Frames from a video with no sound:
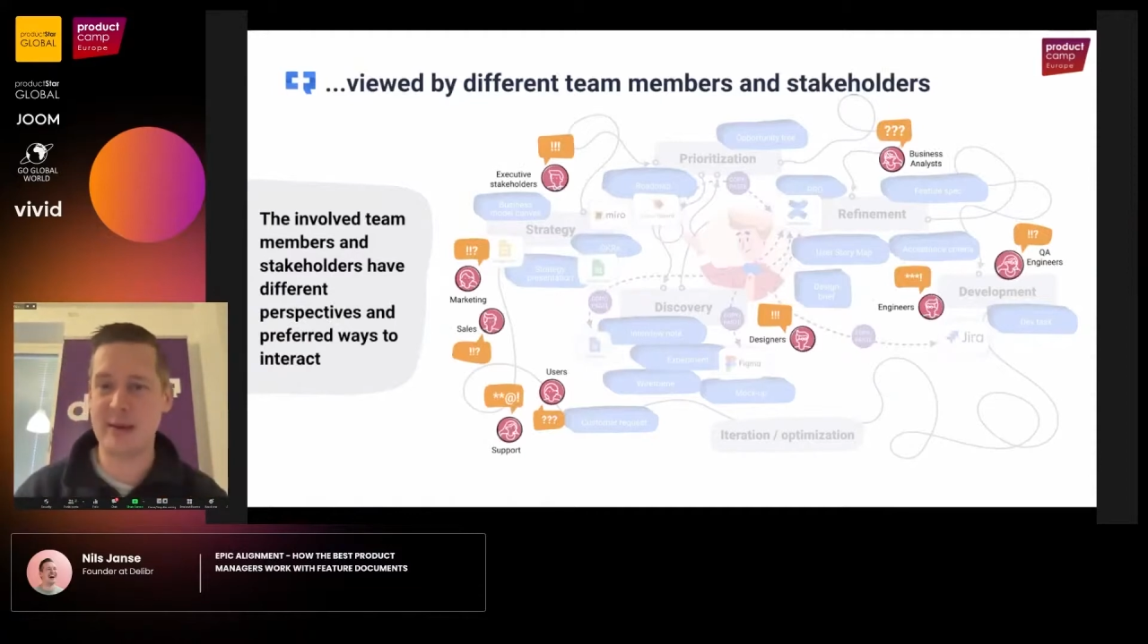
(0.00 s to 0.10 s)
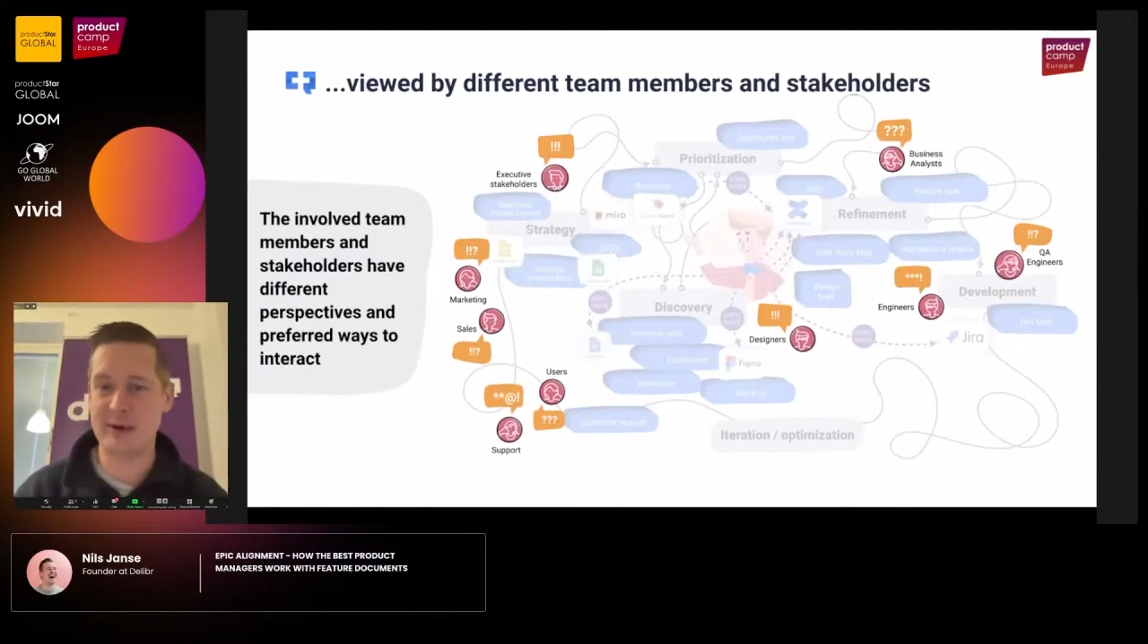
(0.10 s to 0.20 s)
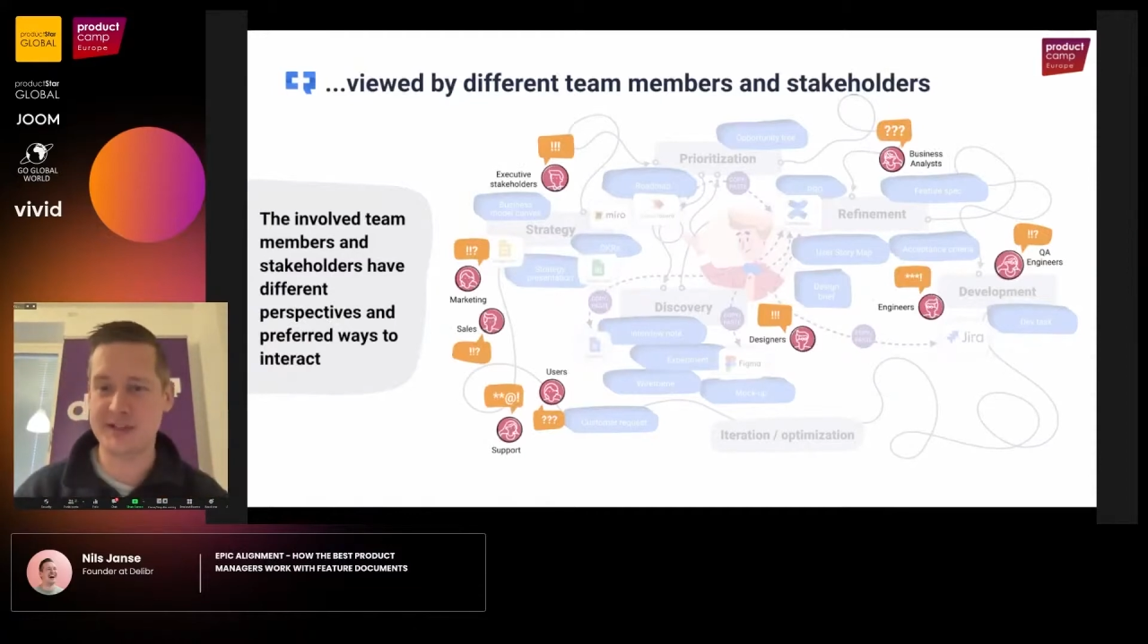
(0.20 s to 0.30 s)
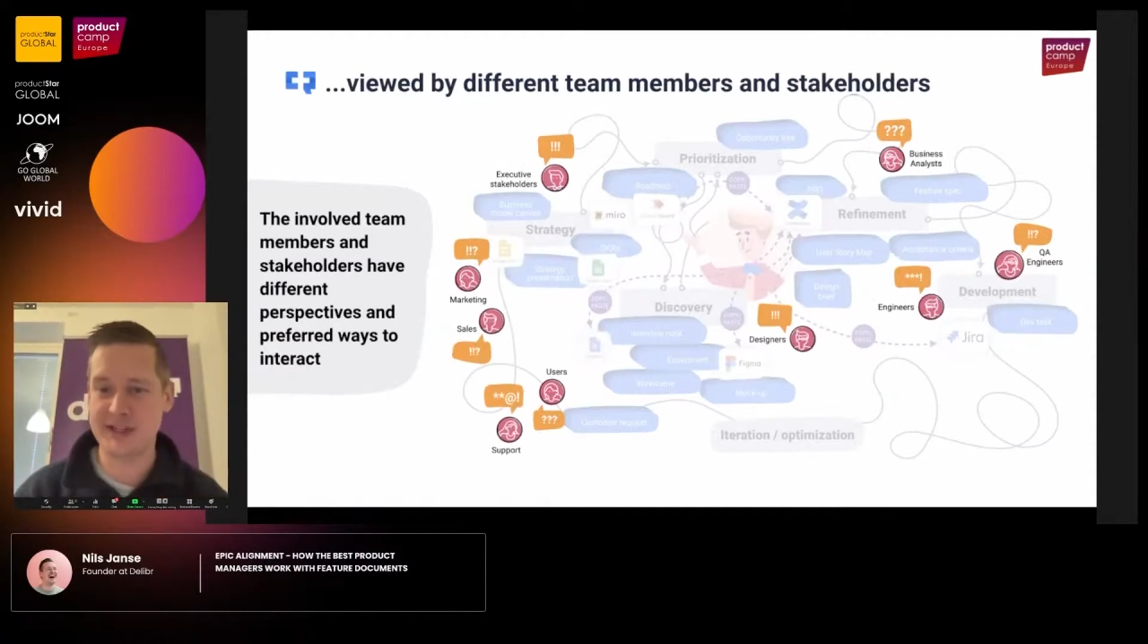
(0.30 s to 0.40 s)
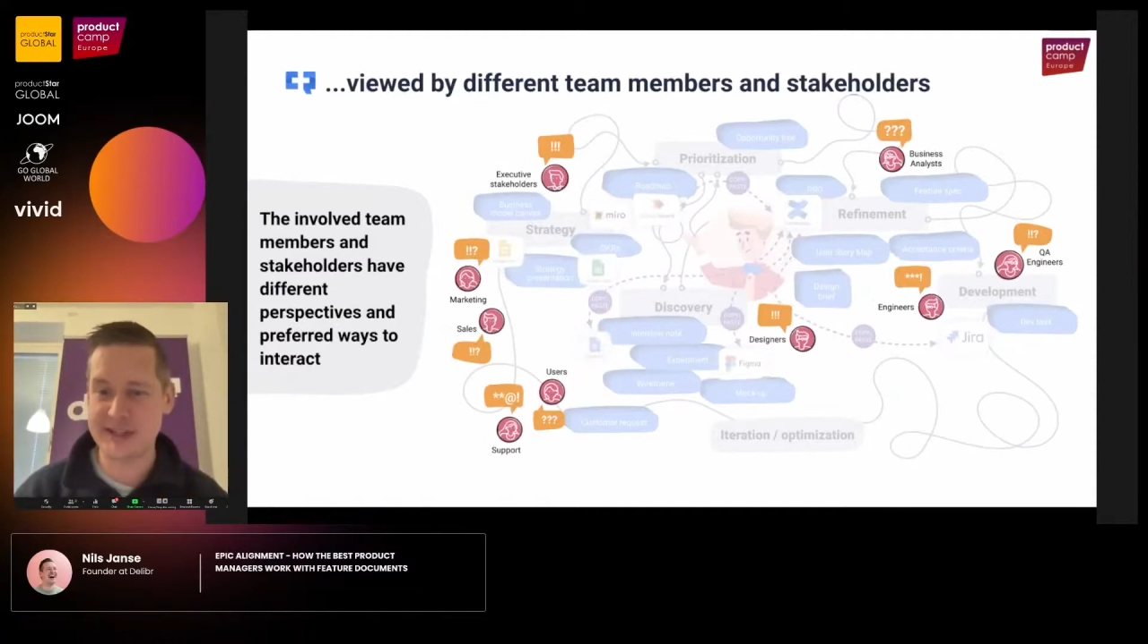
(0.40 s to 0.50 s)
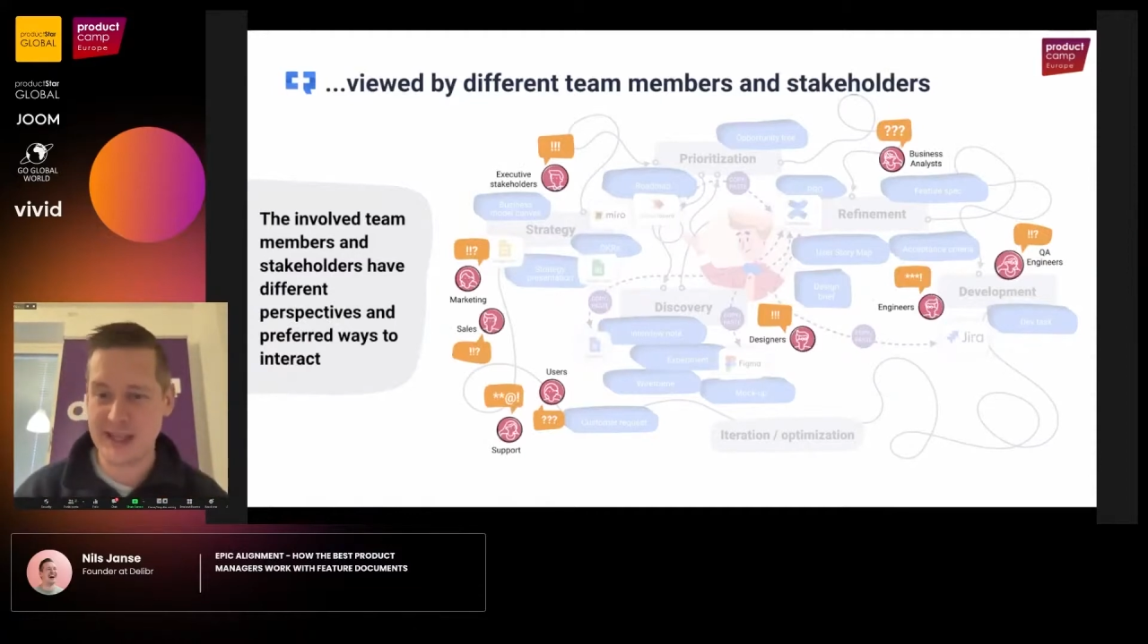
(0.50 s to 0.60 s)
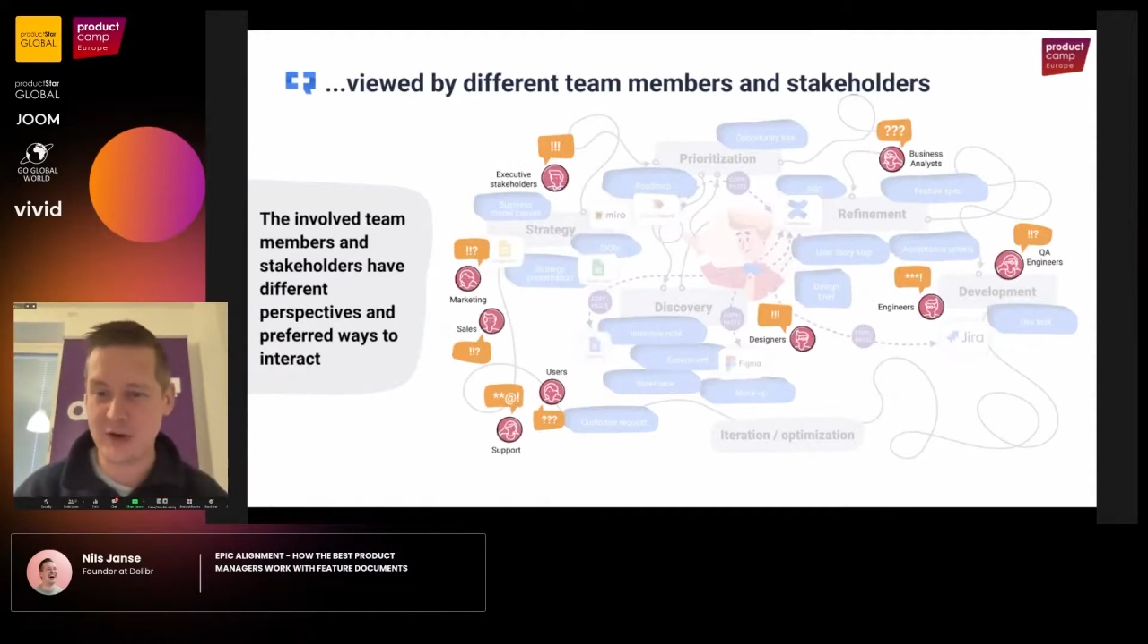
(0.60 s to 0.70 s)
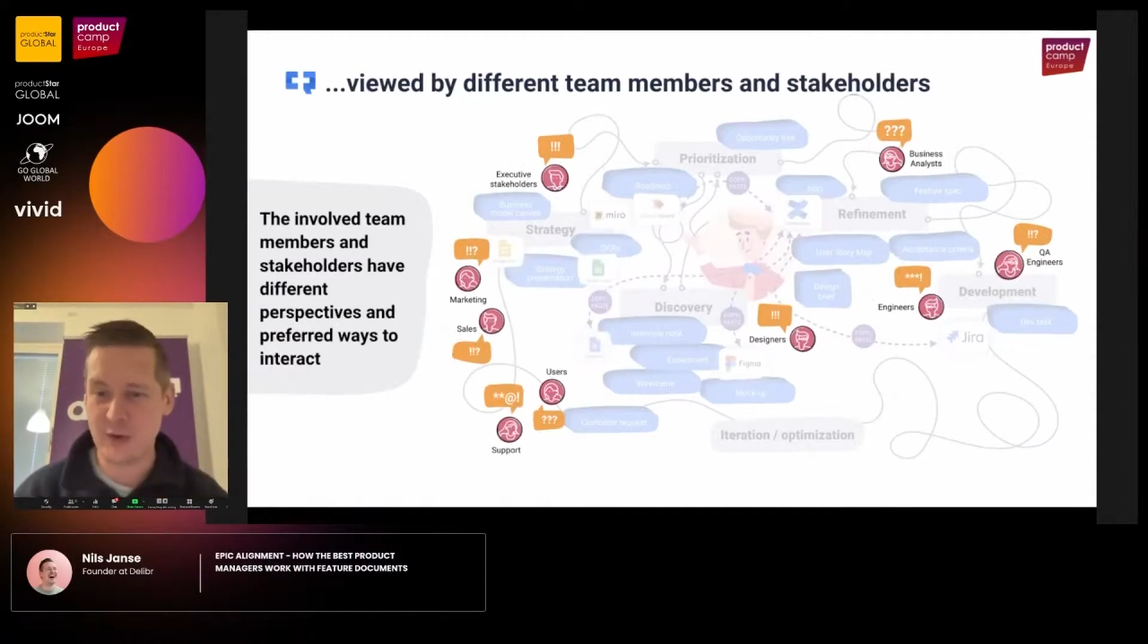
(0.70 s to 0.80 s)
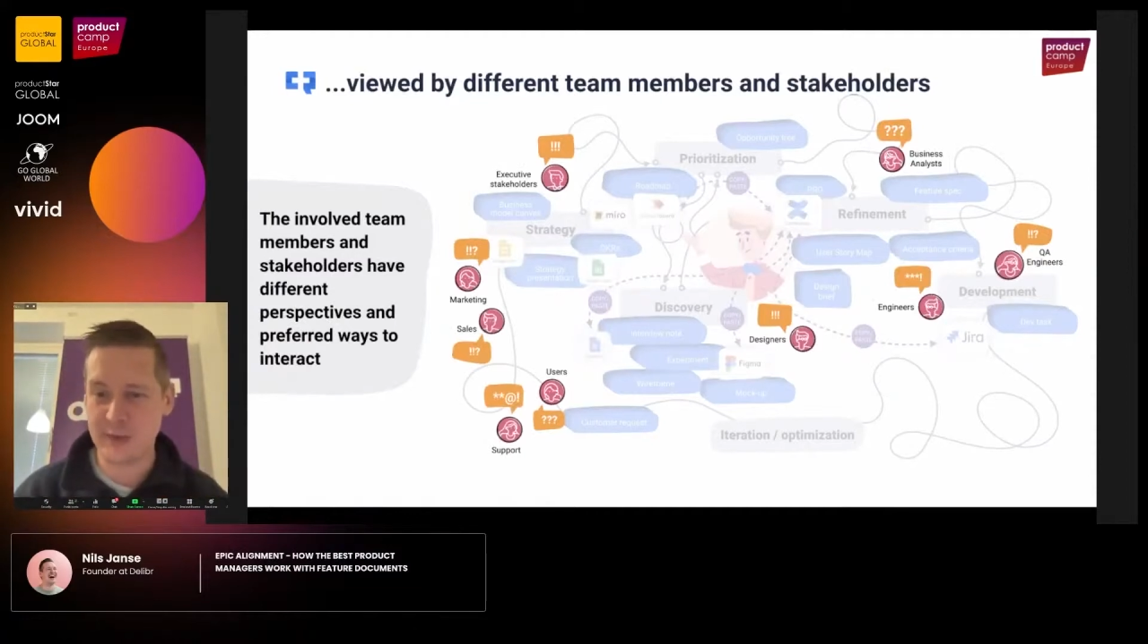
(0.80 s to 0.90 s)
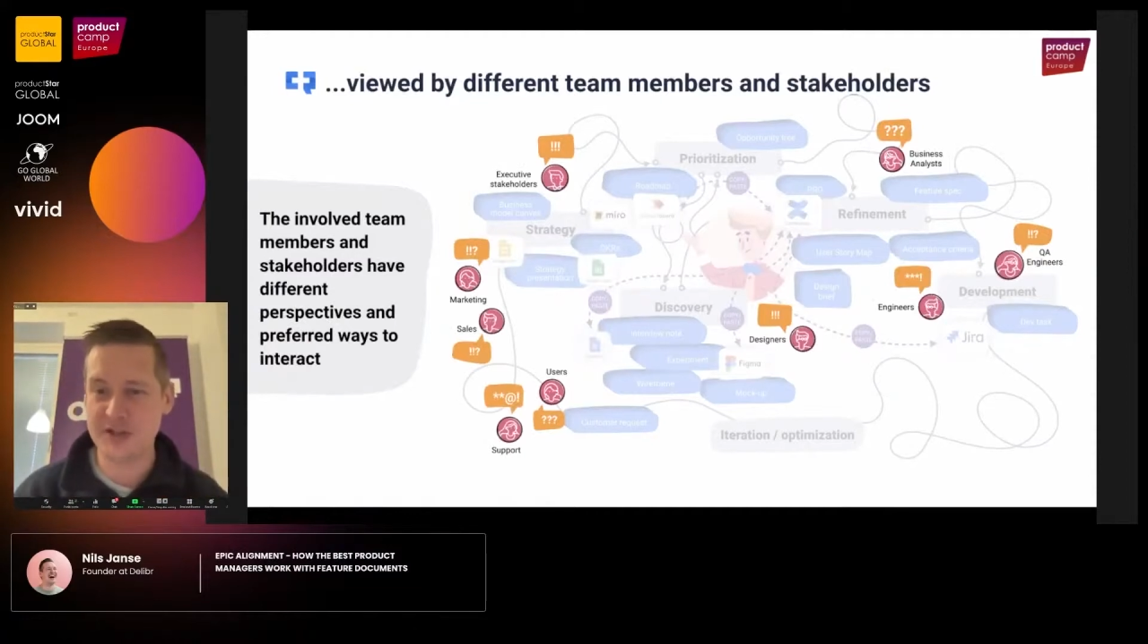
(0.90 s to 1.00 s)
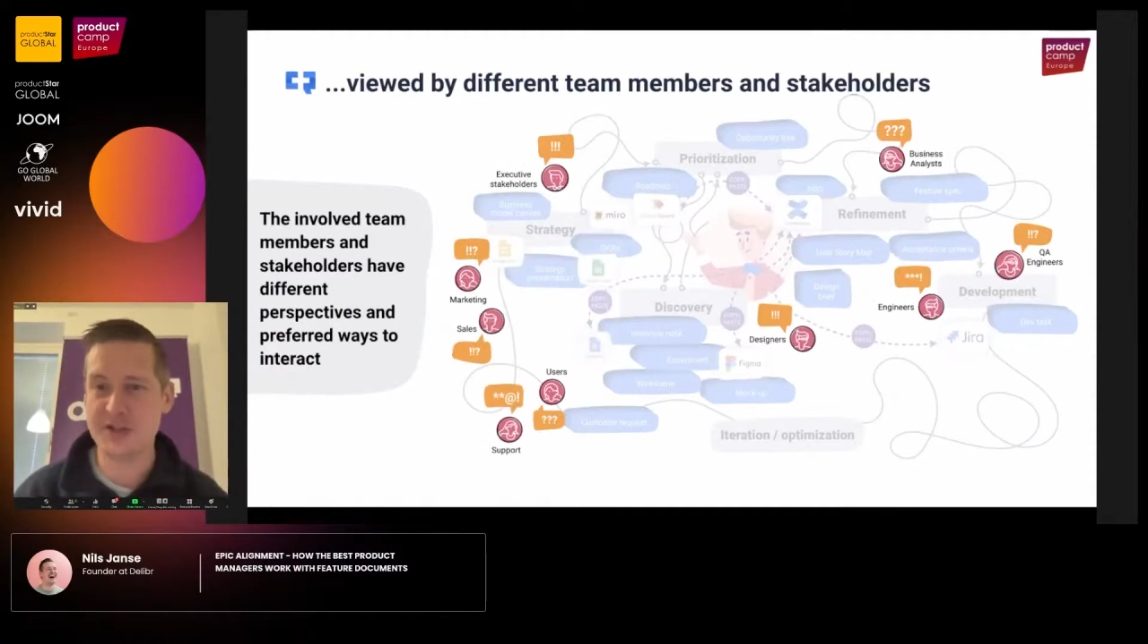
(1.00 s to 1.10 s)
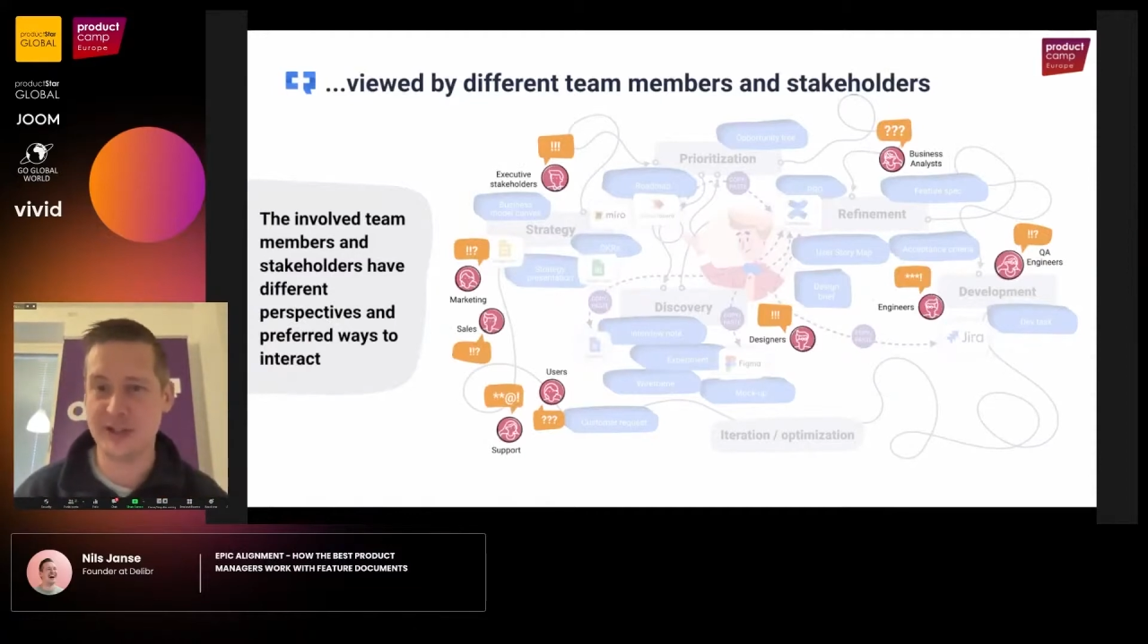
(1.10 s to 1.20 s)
members and stakeholders